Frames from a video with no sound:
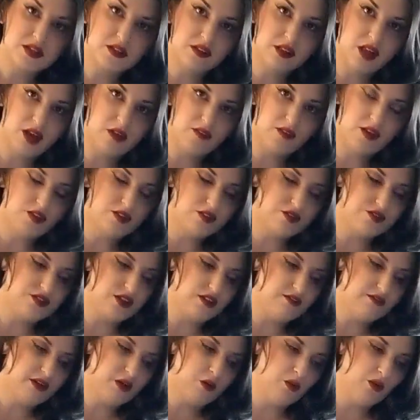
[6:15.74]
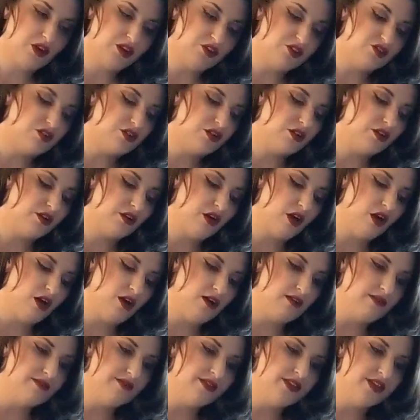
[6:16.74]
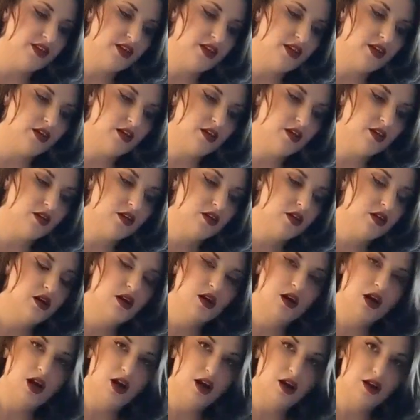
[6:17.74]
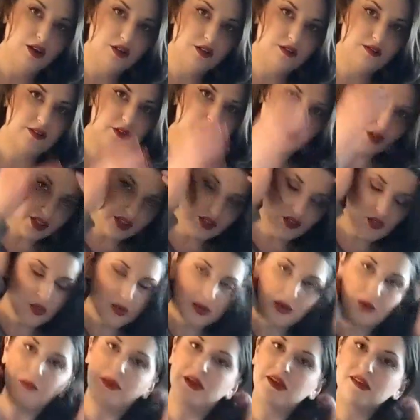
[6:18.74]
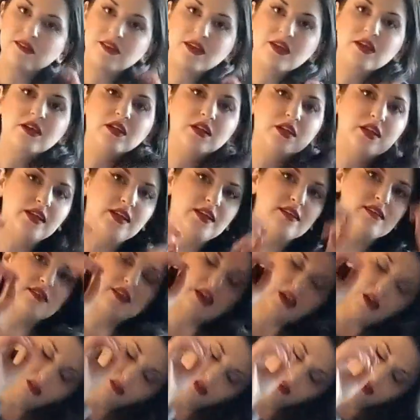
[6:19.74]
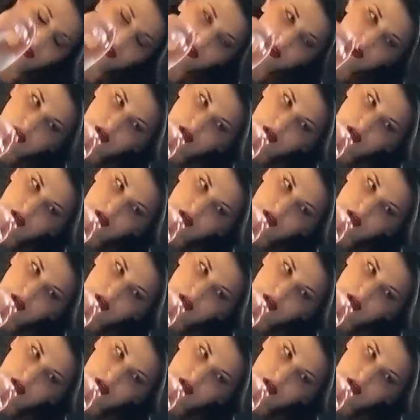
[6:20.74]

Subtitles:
and a lot of other stuff, I want to turn off the autofocus or it makes like a clicking sound.